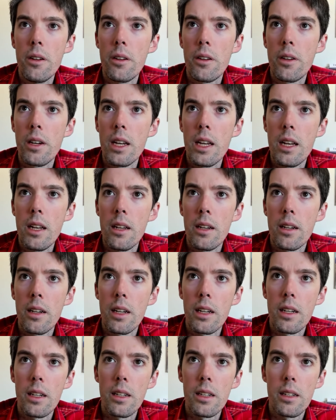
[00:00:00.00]
All right.
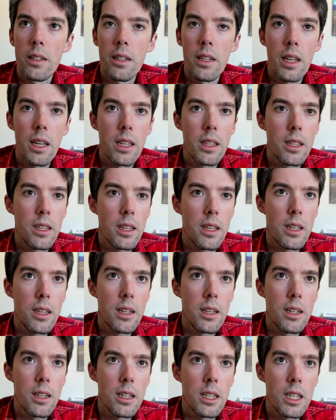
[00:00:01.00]
Uh, and
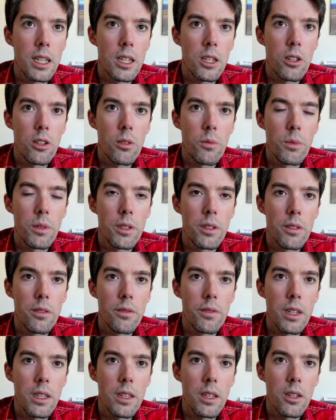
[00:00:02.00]
then uh, in terms of
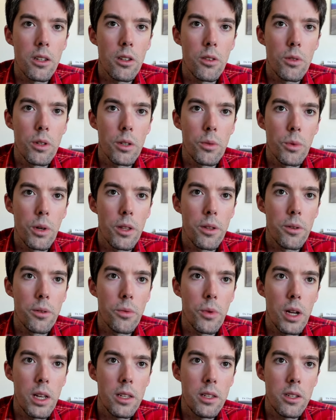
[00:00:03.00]
anything new on Weather
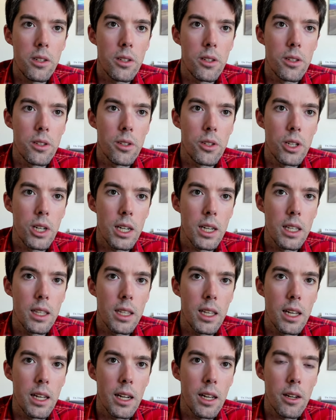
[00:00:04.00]
West, just checking
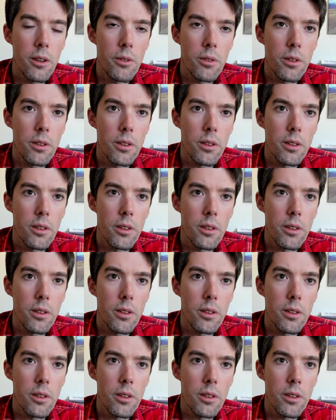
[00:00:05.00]
that out.